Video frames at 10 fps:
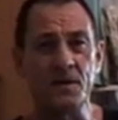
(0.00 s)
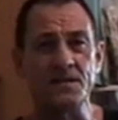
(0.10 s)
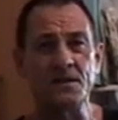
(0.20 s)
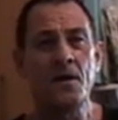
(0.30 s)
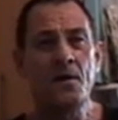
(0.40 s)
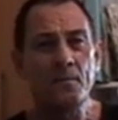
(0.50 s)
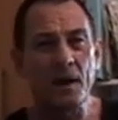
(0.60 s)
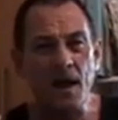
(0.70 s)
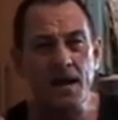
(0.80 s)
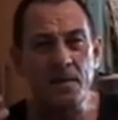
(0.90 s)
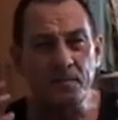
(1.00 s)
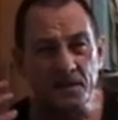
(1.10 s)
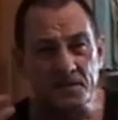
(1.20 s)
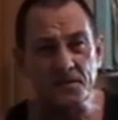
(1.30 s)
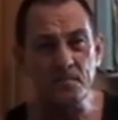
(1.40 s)
ways, but I keep it
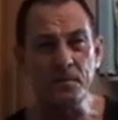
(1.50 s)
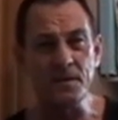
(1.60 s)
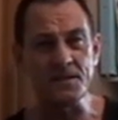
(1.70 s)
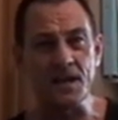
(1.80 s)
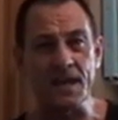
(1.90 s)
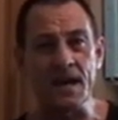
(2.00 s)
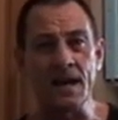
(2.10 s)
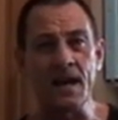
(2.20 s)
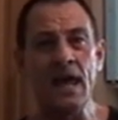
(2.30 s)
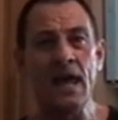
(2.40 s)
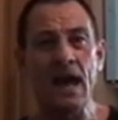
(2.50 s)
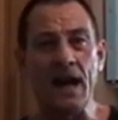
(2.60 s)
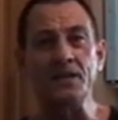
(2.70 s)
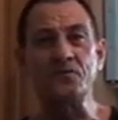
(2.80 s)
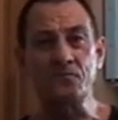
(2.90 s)
as simple as I can,
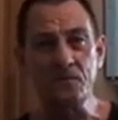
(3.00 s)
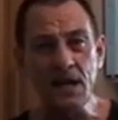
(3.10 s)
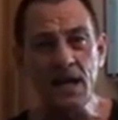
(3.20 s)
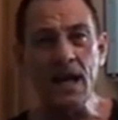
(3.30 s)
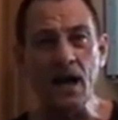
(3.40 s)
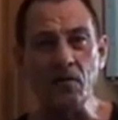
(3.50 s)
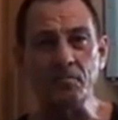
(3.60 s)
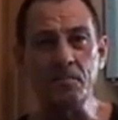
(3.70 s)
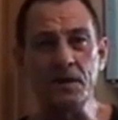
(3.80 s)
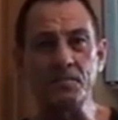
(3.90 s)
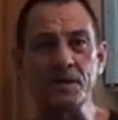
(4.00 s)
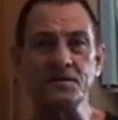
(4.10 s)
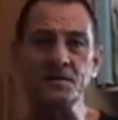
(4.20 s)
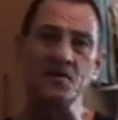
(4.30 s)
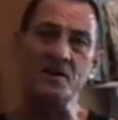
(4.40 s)
and it's really helped me
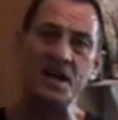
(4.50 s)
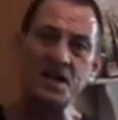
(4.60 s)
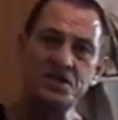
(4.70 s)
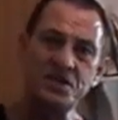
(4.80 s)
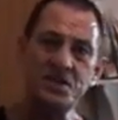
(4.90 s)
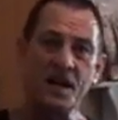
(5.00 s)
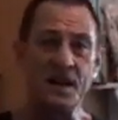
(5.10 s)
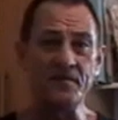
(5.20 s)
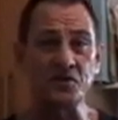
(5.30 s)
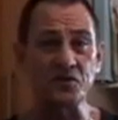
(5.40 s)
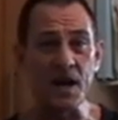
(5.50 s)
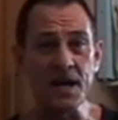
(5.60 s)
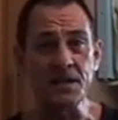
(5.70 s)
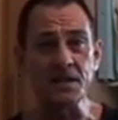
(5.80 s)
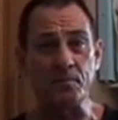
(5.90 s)
because I got injured, I never
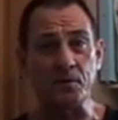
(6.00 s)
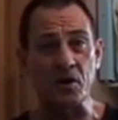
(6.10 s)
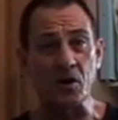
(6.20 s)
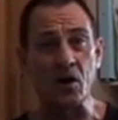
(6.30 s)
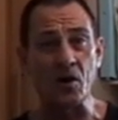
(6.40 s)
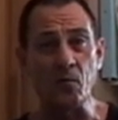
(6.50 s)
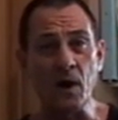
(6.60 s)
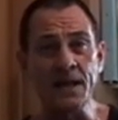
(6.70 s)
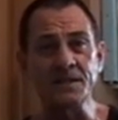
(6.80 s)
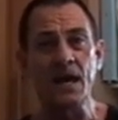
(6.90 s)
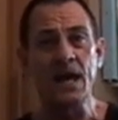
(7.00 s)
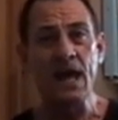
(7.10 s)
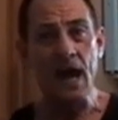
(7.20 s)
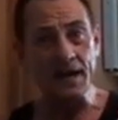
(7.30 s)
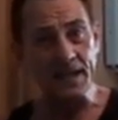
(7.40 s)
trained, I put on a lot of weight,
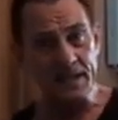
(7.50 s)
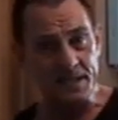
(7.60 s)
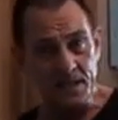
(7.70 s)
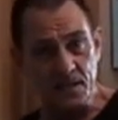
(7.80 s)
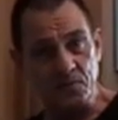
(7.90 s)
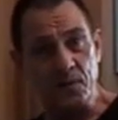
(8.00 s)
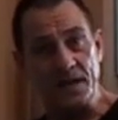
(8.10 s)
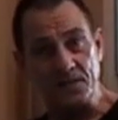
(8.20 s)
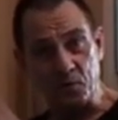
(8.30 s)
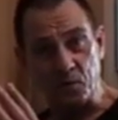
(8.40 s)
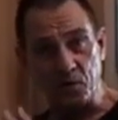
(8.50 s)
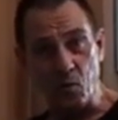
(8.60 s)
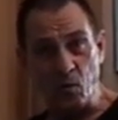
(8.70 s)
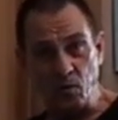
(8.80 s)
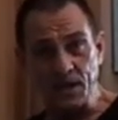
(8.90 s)
and eating this way has brought
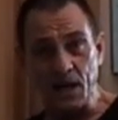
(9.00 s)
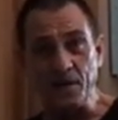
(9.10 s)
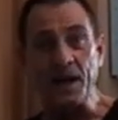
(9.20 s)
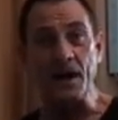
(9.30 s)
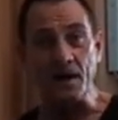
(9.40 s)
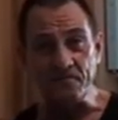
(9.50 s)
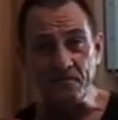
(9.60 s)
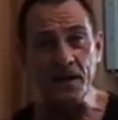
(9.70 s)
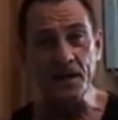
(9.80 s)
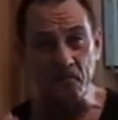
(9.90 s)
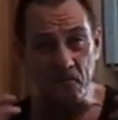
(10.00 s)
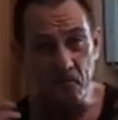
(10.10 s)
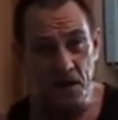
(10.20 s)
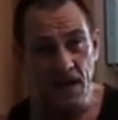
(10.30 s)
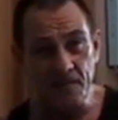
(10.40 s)
it all down, and I'm
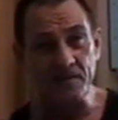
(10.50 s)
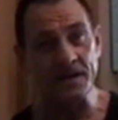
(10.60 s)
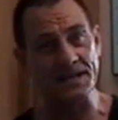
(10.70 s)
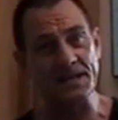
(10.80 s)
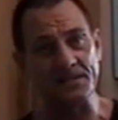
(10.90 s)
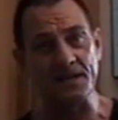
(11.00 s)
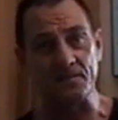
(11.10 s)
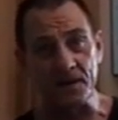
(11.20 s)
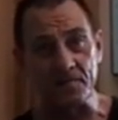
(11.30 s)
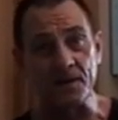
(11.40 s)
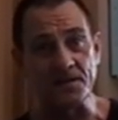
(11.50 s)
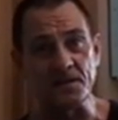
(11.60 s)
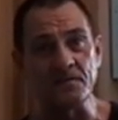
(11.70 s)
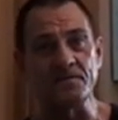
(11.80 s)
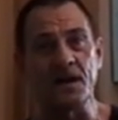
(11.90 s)
feeling really fantastic about
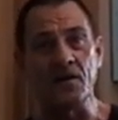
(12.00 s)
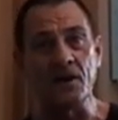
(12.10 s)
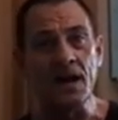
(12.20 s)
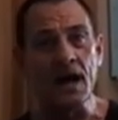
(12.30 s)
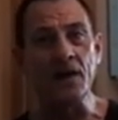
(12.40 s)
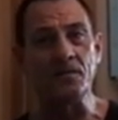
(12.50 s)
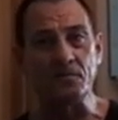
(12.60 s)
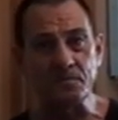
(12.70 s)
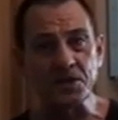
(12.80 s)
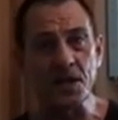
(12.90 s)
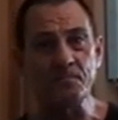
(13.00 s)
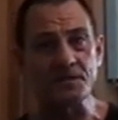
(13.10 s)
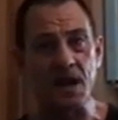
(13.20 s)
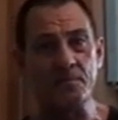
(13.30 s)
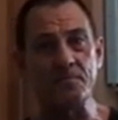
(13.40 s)
myself now, and the shape
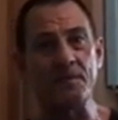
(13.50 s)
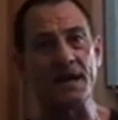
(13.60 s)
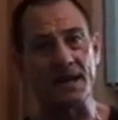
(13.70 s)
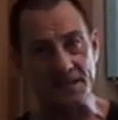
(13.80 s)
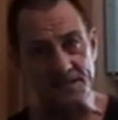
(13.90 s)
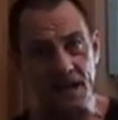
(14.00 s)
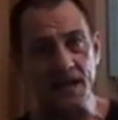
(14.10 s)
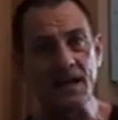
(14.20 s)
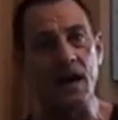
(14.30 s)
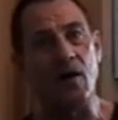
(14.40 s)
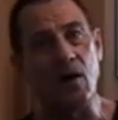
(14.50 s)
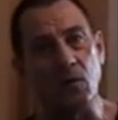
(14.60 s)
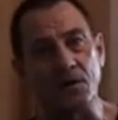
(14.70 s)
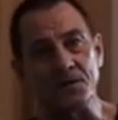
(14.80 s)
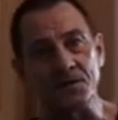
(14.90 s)
is coming back exactly how I
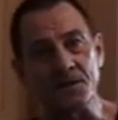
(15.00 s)
want